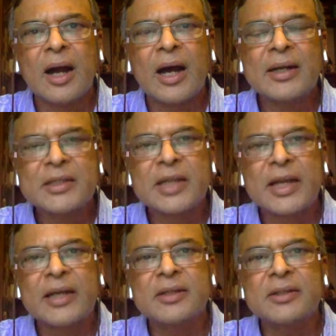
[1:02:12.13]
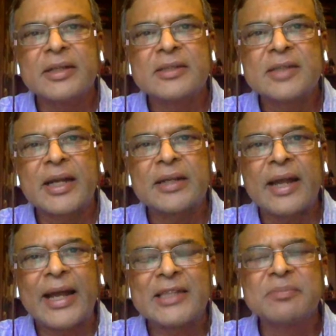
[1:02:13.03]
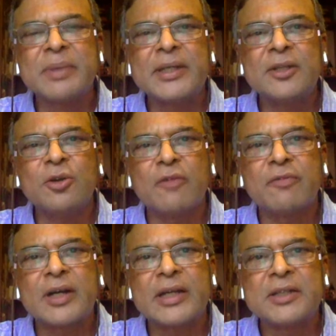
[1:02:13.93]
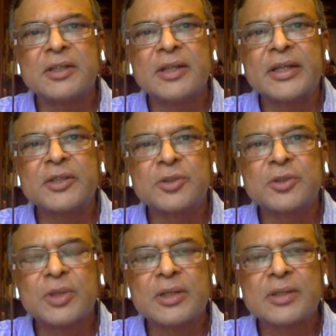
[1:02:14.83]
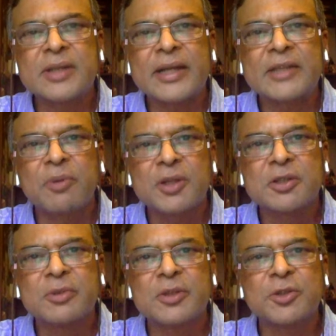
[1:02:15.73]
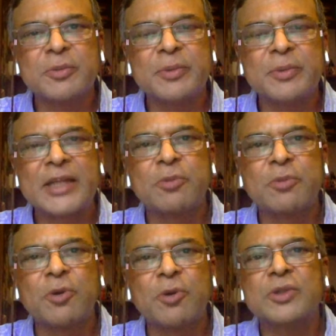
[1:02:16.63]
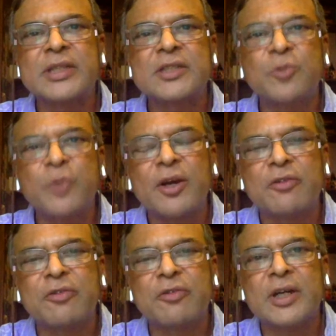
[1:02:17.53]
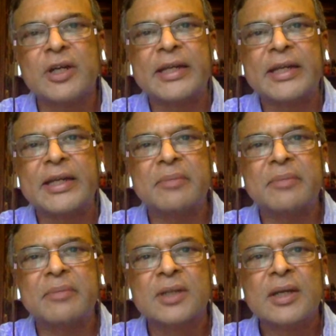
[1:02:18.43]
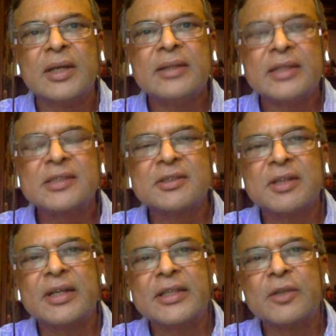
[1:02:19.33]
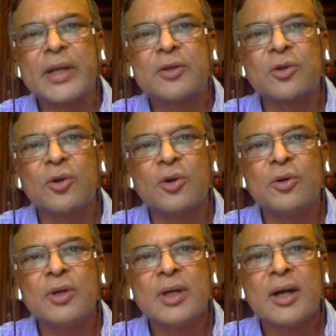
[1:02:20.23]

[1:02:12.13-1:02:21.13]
Our desire is that as many of our engineering students as possible should be exposed to this way of learning because this is really the way to go.